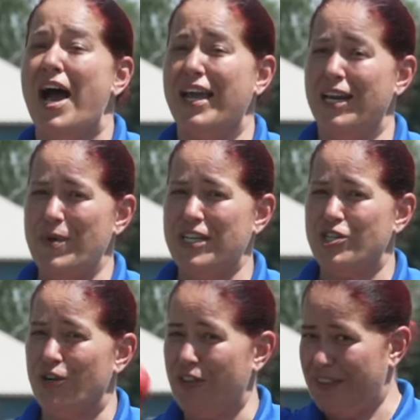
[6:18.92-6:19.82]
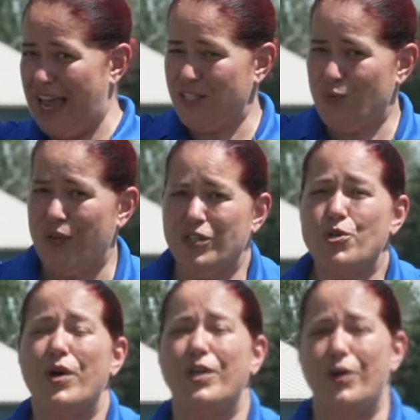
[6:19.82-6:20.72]
I'm going to make sure that that's when the
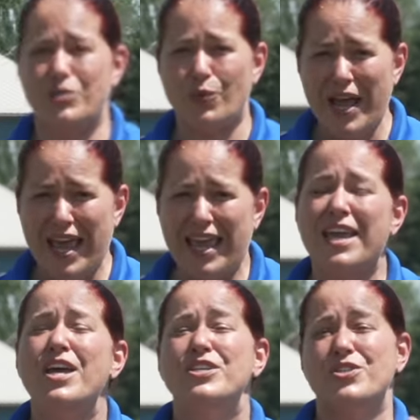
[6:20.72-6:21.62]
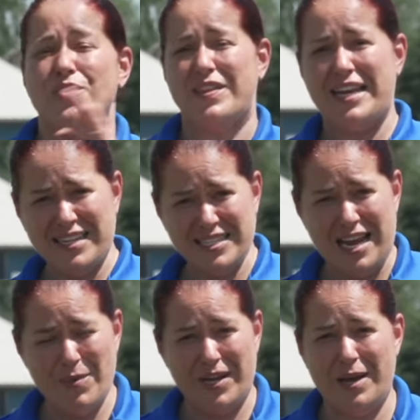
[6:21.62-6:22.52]
toy goes away so that the next
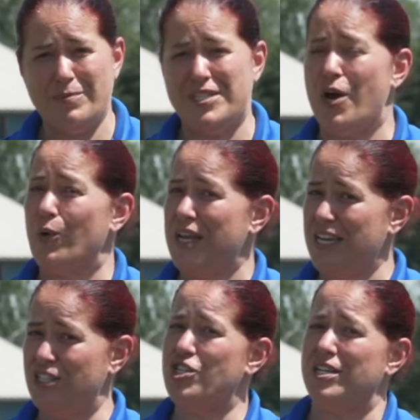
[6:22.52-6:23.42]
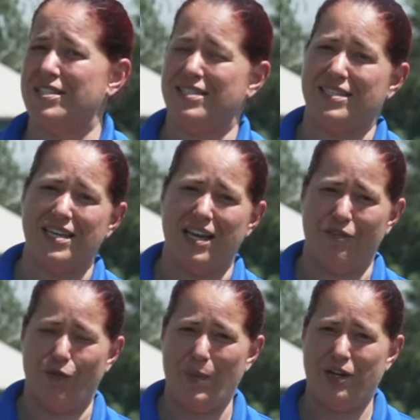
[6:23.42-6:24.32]
time it comes out, it's just as
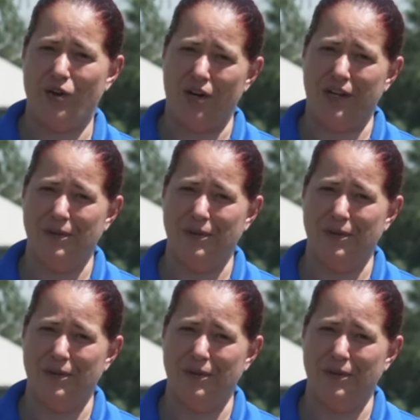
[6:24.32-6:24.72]
exciting for my dog.